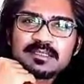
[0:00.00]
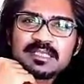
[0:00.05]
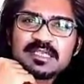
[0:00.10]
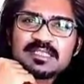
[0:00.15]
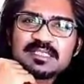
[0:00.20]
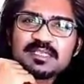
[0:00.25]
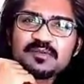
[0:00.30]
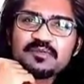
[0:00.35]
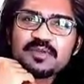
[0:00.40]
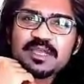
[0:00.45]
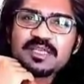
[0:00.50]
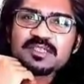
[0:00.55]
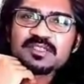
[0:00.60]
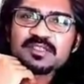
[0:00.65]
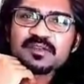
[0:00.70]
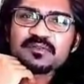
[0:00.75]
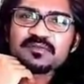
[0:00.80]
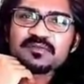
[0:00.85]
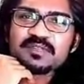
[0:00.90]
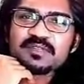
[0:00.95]
does the
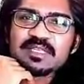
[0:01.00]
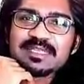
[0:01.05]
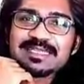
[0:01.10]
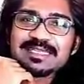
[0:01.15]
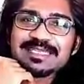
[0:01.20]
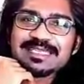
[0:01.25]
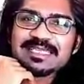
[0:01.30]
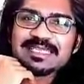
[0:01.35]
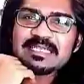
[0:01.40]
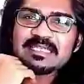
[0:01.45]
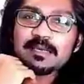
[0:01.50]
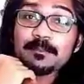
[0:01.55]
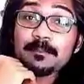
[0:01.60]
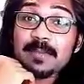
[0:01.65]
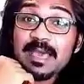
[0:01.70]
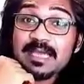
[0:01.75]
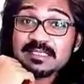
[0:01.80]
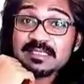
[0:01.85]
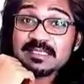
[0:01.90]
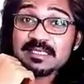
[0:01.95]
race of the leader
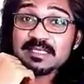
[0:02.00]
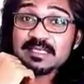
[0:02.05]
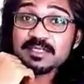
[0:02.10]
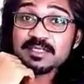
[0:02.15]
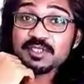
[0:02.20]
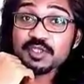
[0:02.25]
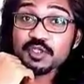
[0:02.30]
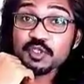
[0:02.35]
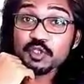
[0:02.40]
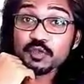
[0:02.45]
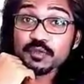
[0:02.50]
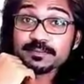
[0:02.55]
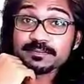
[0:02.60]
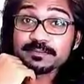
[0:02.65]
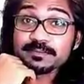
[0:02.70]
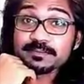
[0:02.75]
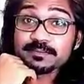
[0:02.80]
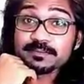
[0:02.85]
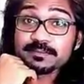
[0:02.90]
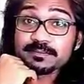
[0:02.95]
matter to you
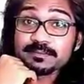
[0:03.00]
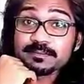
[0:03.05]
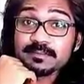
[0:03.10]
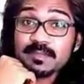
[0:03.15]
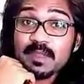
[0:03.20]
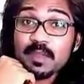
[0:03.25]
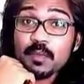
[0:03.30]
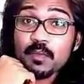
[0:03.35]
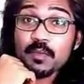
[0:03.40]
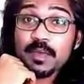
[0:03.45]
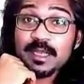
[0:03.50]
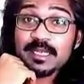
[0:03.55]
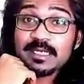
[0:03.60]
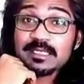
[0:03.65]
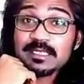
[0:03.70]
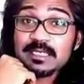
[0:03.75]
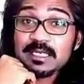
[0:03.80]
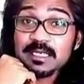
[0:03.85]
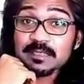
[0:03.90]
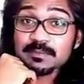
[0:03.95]
when
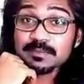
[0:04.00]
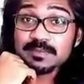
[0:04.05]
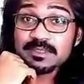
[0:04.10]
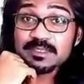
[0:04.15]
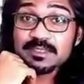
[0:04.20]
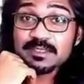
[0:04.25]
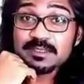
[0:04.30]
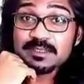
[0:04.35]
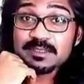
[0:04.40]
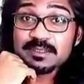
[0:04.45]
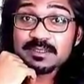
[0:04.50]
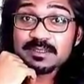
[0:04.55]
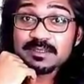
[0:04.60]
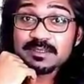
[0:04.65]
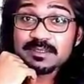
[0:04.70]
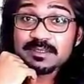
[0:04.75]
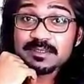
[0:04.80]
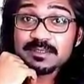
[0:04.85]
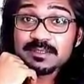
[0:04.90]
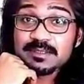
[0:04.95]
it comes
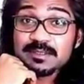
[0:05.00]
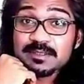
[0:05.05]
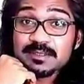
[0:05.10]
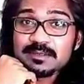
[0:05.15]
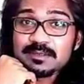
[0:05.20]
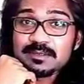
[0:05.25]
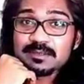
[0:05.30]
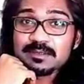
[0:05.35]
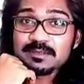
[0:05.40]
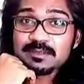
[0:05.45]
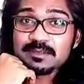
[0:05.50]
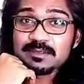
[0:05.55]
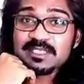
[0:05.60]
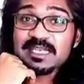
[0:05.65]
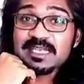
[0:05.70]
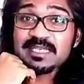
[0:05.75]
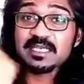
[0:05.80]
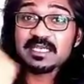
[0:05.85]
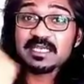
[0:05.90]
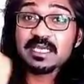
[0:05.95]
to
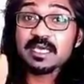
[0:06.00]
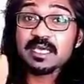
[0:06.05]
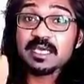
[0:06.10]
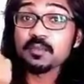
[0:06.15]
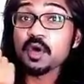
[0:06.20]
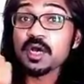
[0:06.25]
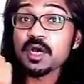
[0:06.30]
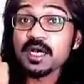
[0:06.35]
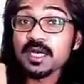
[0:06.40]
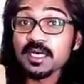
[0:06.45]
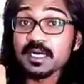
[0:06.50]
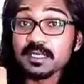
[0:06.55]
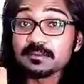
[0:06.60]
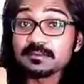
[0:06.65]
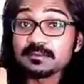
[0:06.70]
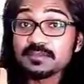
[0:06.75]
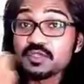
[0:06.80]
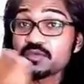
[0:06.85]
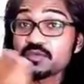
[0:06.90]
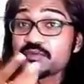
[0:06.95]
selecting him or
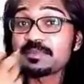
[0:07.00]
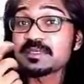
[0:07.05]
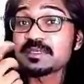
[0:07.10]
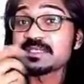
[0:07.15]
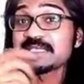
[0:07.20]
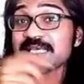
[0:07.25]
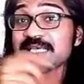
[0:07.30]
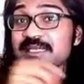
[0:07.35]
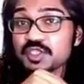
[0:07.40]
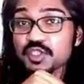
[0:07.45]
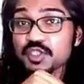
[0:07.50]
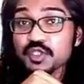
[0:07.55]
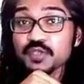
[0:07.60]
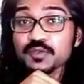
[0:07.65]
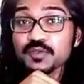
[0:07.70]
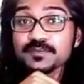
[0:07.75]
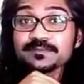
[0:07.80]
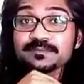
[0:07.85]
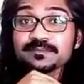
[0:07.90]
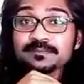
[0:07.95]
her to represent you?
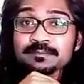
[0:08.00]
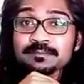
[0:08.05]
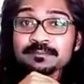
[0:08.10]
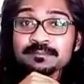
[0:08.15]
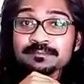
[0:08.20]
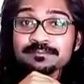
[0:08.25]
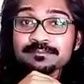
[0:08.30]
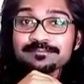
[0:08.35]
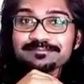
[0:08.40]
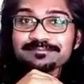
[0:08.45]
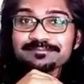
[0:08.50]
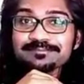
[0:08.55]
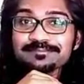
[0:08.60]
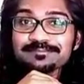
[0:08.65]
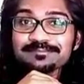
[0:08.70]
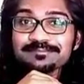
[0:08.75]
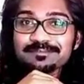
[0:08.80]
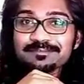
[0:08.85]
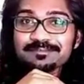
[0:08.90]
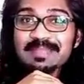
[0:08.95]

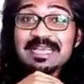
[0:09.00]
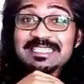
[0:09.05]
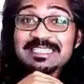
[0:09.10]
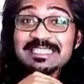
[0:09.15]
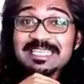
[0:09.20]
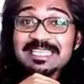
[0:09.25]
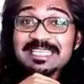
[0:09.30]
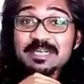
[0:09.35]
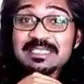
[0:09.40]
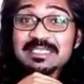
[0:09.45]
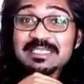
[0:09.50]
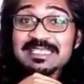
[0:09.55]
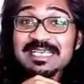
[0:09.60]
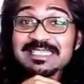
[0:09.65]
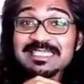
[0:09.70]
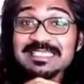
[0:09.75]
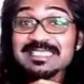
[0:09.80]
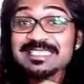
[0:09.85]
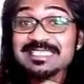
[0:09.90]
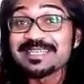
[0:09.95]
10%
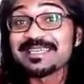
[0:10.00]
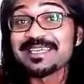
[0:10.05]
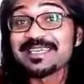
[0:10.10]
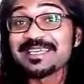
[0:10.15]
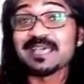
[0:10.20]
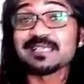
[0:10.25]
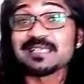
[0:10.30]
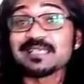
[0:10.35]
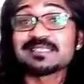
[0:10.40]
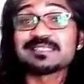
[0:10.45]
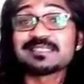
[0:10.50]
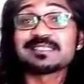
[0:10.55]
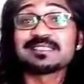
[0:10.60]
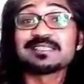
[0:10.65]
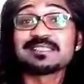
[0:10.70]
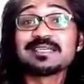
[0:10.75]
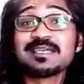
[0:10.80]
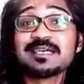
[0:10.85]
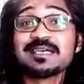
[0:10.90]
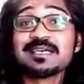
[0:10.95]
said yes,
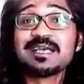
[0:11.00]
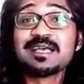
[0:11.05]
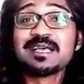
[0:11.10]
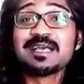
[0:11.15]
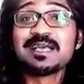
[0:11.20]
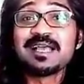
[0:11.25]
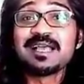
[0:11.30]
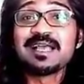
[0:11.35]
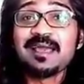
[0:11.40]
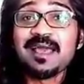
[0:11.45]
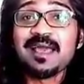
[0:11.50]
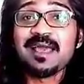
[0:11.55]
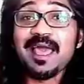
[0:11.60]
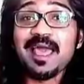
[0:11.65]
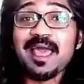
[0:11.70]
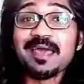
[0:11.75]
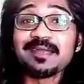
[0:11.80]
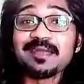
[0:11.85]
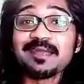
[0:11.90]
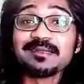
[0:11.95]

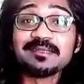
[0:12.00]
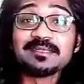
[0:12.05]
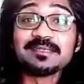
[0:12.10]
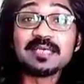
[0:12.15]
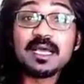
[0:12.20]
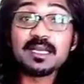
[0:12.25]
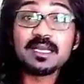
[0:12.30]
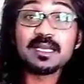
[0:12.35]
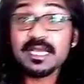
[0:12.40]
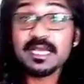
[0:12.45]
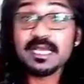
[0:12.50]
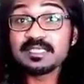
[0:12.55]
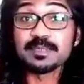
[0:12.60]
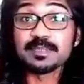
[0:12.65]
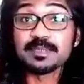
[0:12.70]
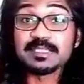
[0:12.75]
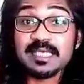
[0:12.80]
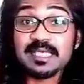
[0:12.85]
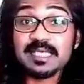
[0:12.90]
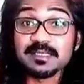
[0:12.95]
and
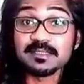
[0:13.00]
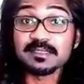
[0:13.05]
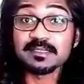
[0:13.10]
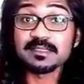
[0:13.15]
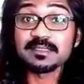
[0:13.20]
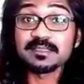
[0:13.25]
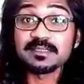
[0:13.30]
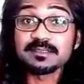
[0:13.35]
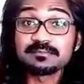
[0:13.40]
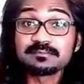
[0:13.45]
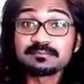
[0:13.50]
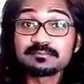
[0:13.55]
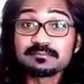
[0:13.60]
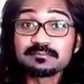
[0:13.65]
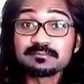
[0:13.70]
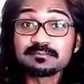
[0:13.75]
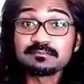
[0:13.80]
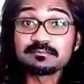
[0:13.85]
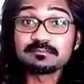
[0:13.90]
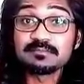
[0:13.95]
90%
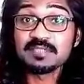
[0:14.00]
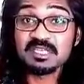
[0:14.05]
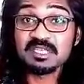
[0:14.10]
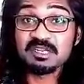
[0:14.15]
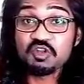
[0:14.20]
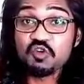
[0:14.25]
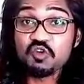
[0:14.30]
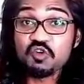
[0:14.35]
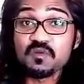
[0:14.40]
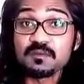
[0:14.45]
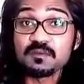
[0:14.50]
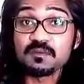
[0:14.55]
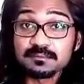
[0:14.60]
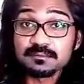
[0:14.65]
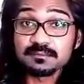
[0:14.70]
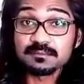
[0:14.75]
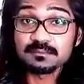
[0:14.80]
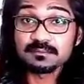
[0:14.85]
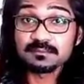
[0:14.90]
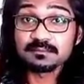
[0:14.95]
said no.
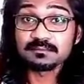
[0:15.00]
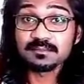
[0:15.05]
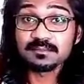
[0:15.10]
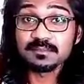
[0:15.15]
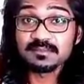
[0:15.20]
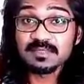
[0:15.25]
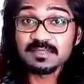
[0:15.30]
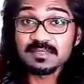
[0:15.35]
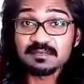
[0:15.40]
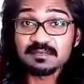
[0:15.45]
The